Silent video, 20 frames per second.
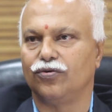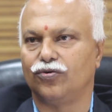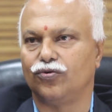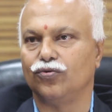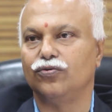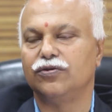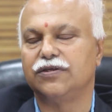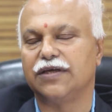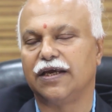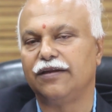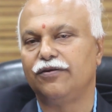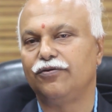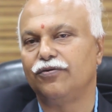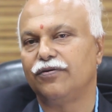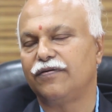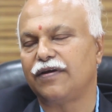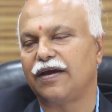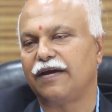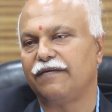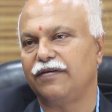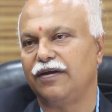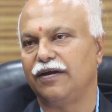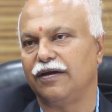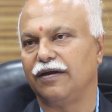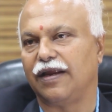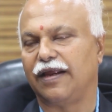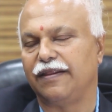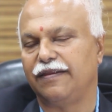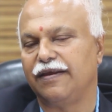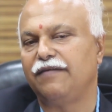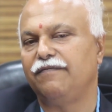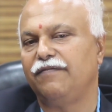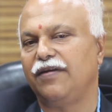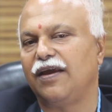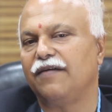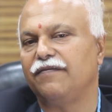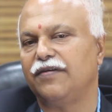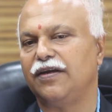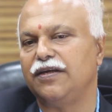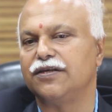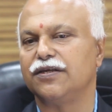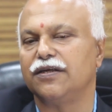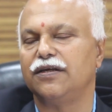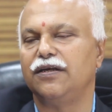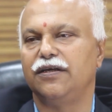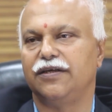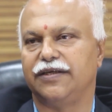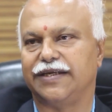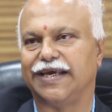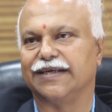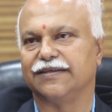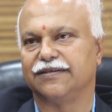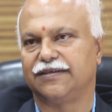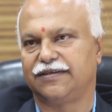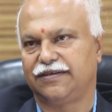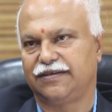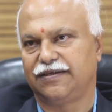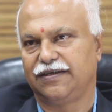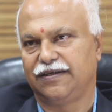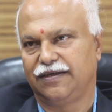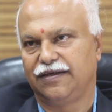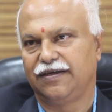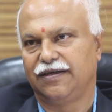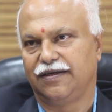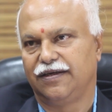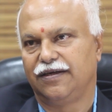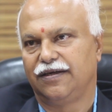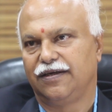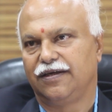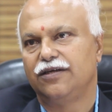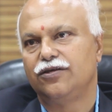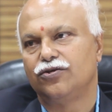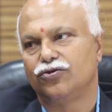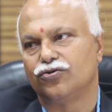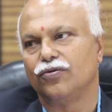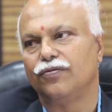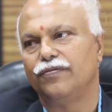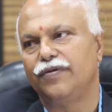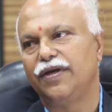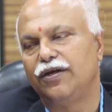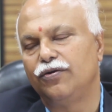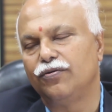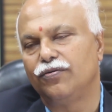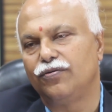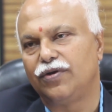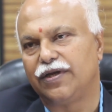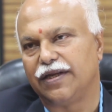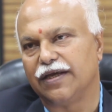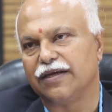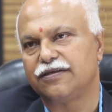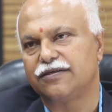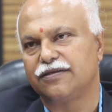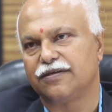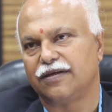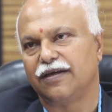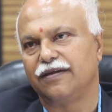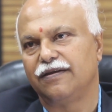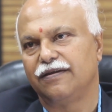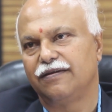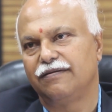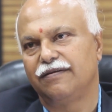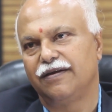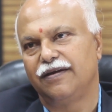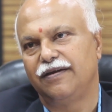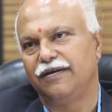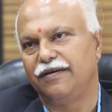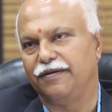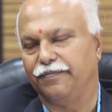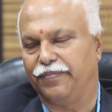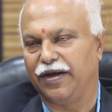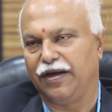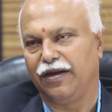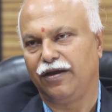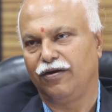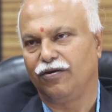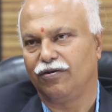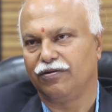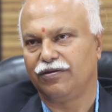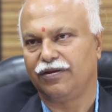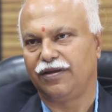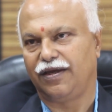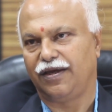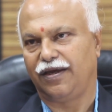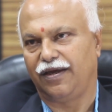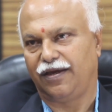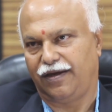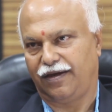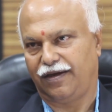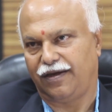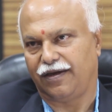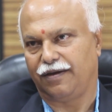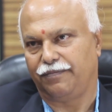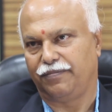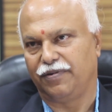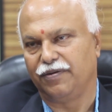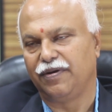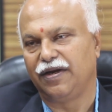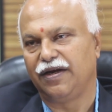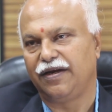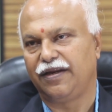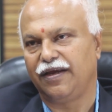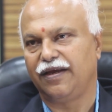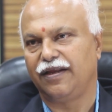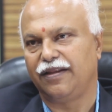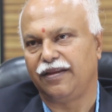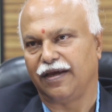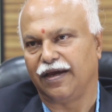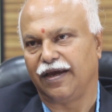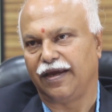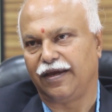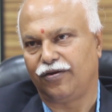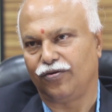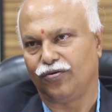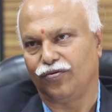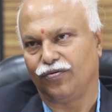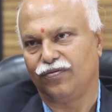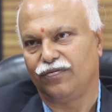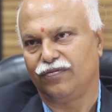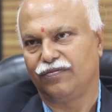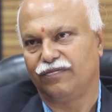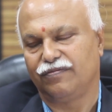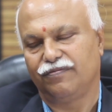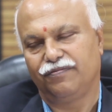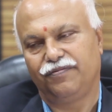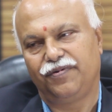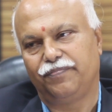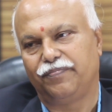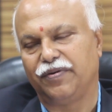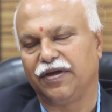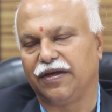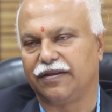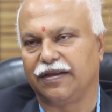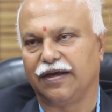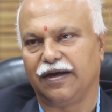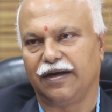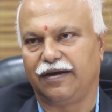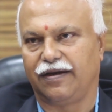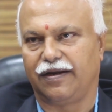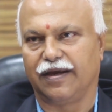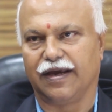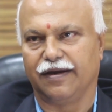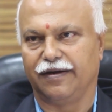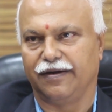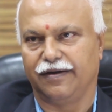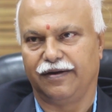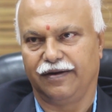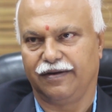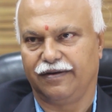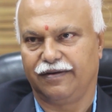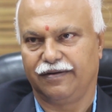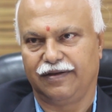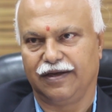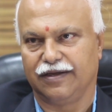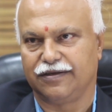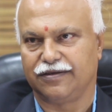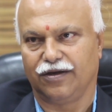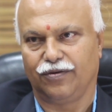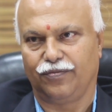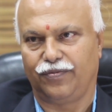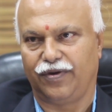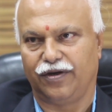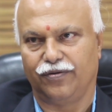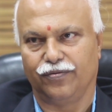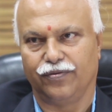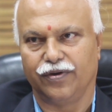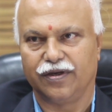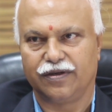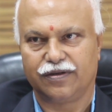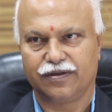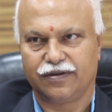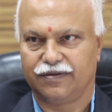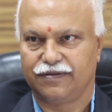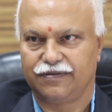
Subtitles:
tools, and you have to have a little, and then we have internal tests. So we do tests, and then depending on the ability and the IQ, we pick that candidate. That's how we do it.